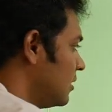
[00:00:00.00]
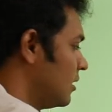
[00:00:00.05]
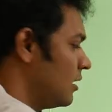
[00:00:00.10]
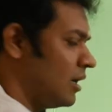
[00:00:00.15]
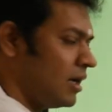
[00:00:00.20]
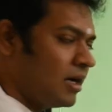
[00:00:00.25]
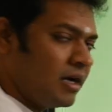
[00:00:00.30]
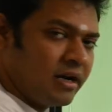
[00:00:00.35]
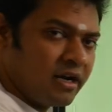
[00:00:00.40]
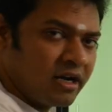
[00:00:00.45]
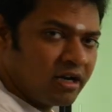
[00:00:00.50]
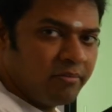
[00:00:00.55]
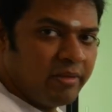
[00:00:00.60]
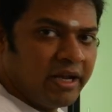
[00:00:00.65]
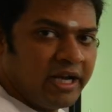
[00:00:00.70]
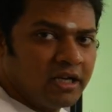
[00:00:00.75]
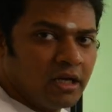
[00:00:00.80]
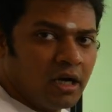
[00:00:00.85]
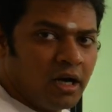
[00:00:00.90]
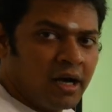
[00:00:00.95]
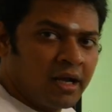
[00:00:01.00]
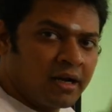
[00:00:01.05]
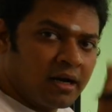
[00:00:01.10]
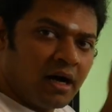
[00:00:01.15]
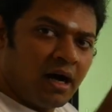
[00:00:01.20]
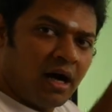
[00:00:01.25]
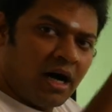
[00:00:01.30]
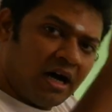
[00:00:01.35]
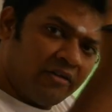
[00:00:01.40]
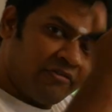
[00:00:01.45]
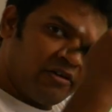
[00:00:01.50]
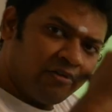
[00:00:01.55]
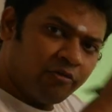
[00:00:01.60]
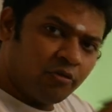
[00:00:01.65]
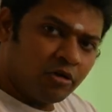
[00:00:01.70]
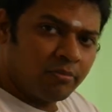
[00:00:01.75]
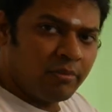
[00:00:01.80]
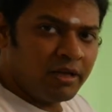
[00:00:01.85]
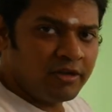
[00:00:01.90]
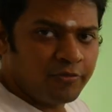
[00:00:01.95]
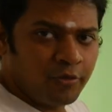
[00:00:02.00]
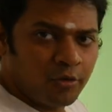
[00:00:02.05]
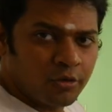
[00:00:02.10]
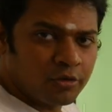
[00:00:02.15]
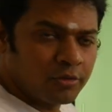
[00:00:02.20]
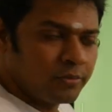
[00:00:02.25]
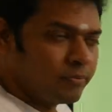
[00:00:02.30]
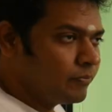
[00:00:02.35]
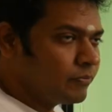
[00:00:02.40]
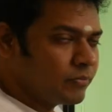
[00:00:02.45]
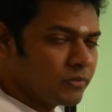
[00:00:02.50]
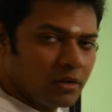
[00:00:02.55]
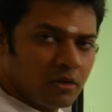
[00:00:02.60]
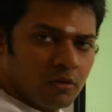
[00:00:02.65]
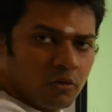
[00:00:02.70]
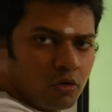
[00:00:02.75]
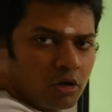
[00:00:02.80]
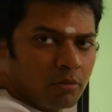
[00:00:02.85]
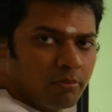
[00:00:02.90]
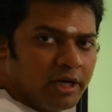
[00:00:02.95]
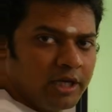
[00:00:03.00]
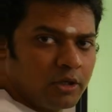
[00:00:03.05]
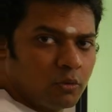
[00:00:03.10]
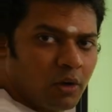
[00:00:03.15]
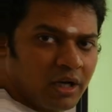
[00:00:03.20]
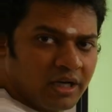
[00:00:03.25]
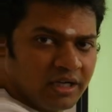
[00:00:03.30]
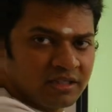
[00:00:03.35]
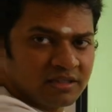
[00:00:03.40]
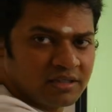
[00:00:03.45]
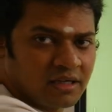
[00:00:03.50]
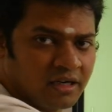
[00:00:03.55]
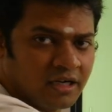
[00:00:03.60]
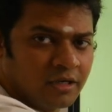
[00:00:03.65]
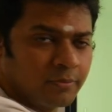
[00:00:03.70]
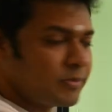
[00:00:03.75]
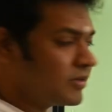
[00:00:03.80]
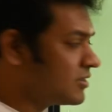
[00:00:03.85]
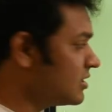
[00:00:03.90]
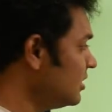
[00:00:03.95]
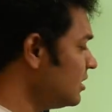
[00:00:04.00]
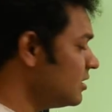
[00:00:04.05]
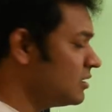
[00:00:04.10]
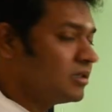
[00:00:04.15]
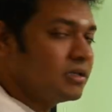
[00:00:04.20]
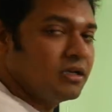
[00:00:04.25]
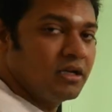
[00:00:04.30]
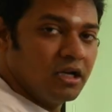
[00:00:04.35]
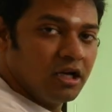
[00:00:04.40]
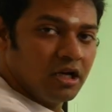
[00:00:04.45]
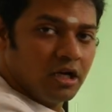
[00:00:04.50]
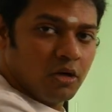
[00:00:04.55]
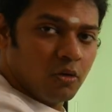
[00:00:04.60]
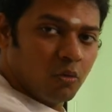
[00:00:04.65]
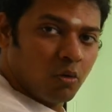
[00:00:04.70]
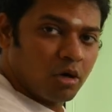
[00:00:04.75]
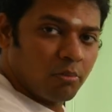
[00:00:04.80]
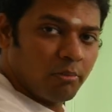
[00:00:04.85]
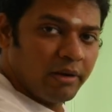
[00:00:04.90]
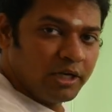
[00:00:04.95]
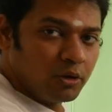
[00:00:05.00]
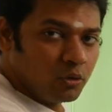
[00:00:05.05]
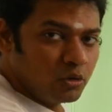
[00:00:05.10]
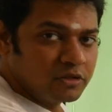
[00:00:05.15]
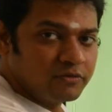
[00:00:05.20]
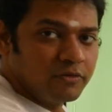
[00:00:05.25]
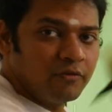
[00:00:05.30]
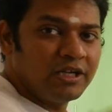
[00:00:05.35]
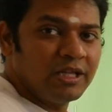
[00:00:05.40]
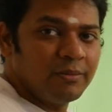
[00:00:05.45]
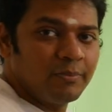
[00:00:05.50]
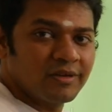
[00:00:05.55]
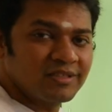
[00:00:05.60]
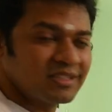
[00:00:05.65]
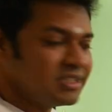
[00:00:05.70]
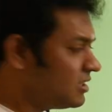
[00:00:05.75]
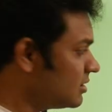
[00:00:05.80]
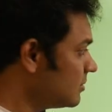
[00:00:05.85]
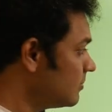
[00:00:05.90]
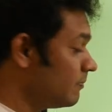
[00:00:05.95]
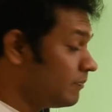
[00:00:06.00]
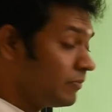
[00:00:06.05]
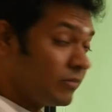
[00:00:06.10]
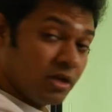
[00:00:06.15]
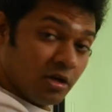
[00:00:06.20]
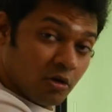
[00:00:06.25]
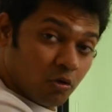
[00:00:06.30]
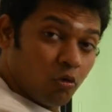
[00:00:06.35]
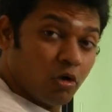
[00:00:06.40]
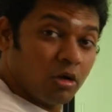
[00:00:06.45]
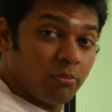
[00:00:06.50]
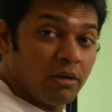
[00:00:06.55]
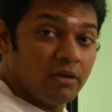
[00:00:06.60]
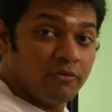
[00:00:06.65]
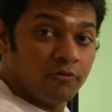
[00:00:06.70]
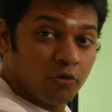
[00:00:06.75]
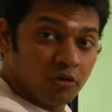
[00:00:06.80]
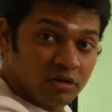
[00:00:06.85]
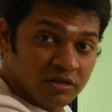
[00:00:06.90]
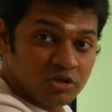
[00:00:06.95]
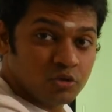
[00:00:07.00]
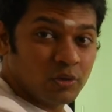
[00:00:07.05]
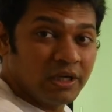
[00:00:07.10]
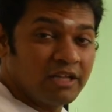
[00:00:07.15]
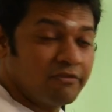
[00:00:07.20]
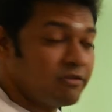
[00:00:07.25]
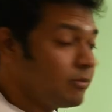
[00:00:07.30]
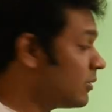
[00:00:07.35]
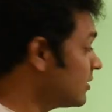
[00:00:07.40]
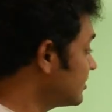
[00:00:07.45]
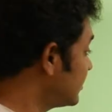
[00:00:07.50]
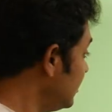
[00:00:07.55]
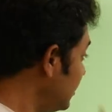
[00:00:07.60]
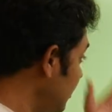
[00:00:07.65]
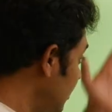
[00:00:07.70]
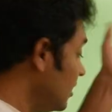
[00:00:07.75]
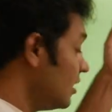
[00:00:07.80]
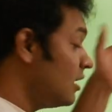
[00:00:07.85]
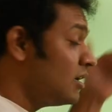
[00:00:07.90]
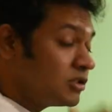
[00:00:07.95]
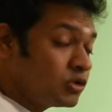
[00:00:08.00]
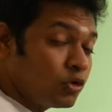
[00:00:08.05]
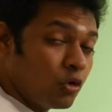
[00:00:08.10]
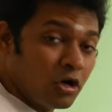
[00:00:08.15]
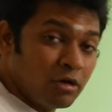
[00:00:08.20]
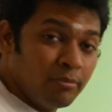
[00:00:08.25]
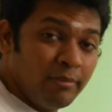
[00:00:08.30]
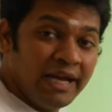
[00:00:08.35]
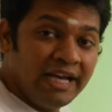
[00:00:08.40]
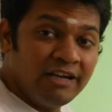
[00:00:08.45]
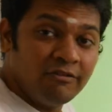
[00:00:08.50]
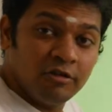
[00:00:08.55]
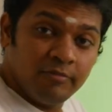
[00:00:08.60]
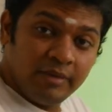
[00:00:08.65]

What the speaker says: 100 by 8 or half of 1 by 4. 1 by 8, 1 is 100%, 1 by 2 is 50%, 1 by 4 is 25%. So 1 by 8 will